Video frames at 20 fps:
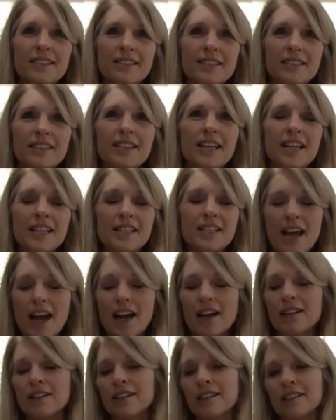
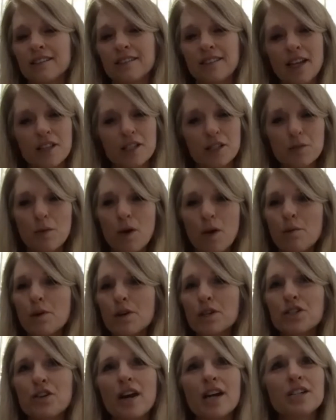Exactly. That's what we're
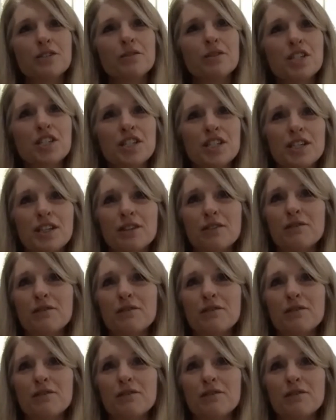trying to achieve.